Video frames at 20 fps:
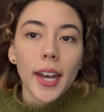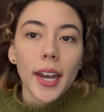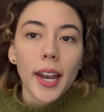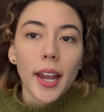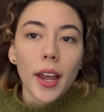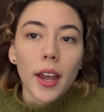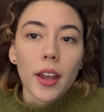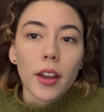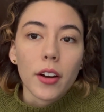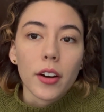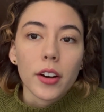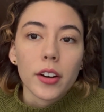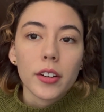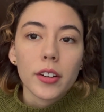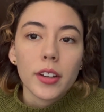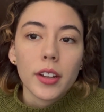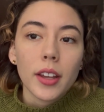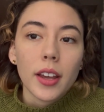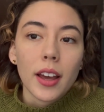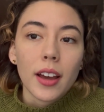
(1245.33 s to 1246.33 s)
I
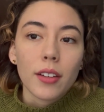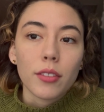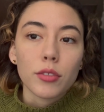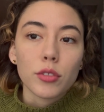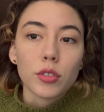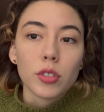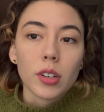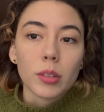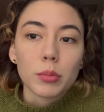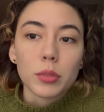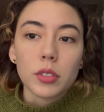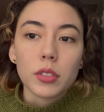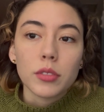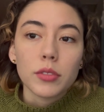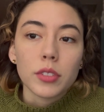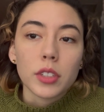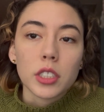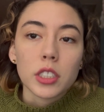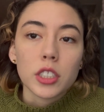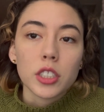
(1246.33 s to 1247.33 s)
already have trouble
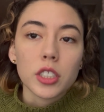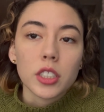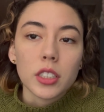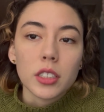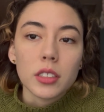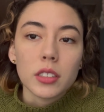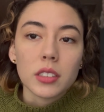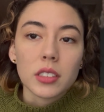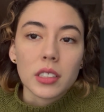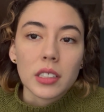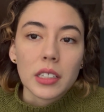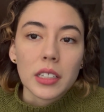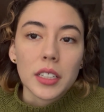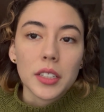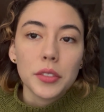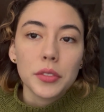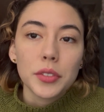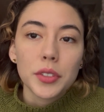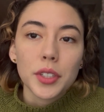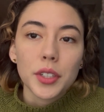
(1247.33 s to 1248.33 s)
finishing
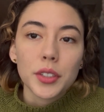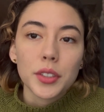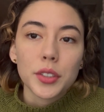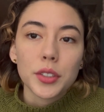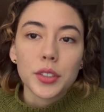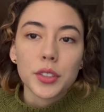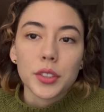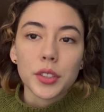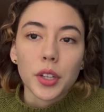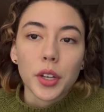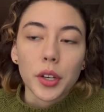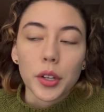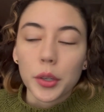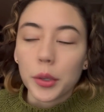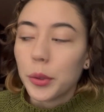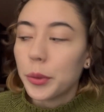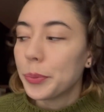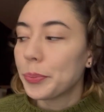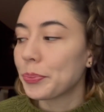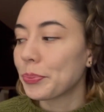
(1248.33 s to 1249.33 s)
sleeves,
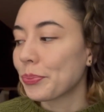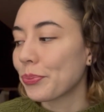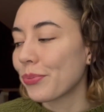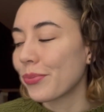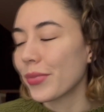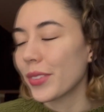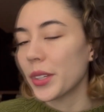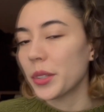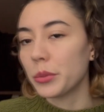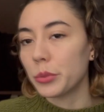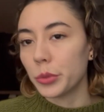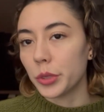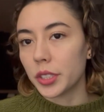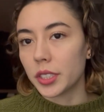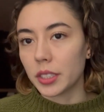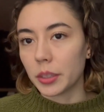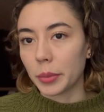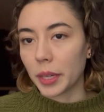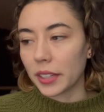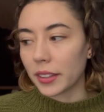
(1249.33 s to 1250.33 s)
so we'll see
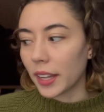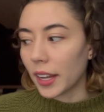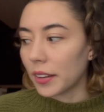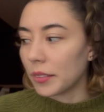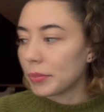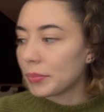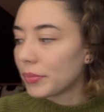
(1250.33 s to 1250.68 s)
about that.